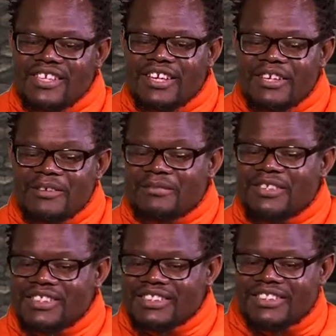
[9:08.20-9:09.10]
you've
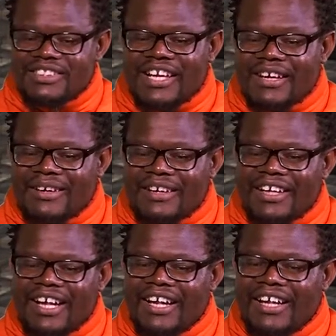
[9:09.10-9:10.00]
written
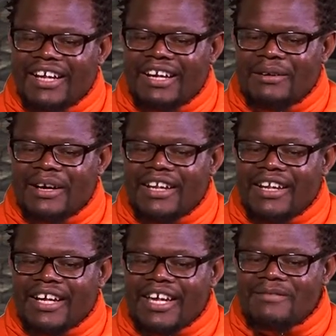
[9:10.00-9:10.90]

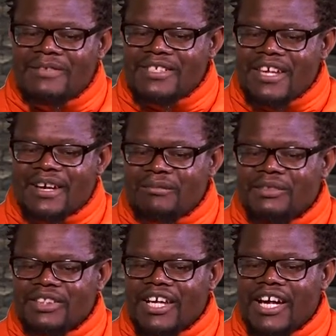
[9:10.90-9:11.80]
like every time
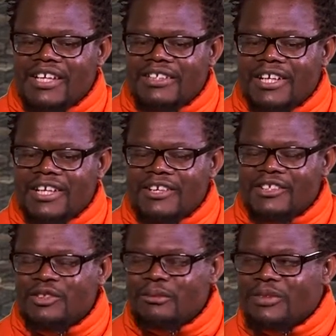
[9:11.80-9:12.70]
when I read your
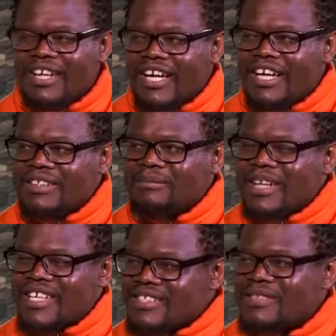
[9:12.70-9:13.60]
book, I'm
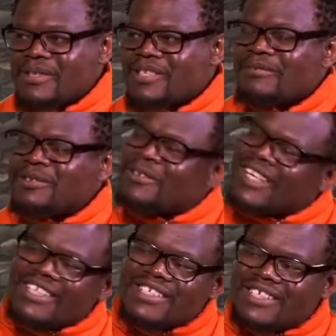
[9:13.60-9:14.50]
asking myself, do you
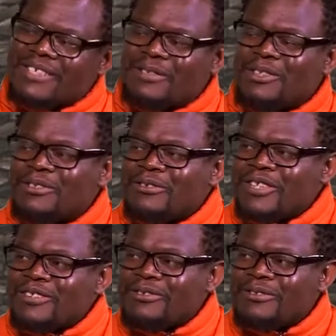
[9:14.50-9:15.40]
understand
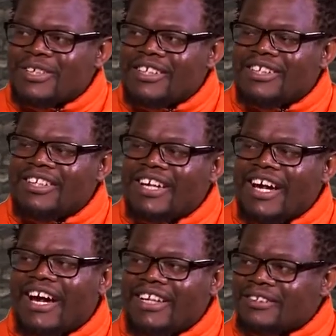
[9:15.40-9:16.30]
what the
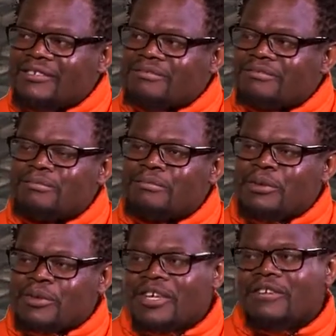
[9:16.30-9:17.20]
kind of book
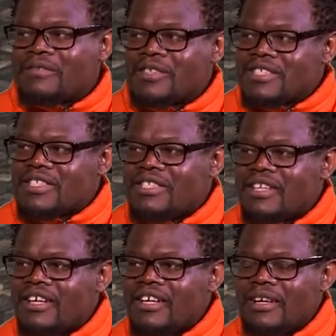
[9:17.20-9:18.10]
you have written?
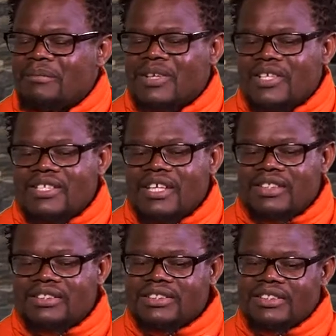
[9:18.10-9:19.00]
Because
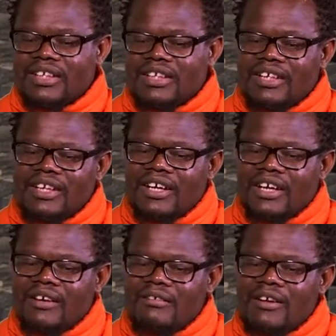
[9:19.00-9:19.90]
it's
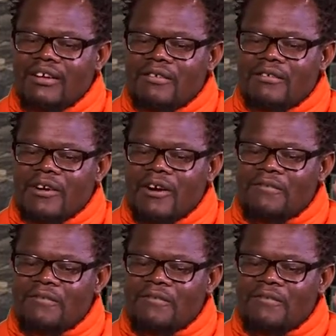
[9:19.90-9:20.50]
for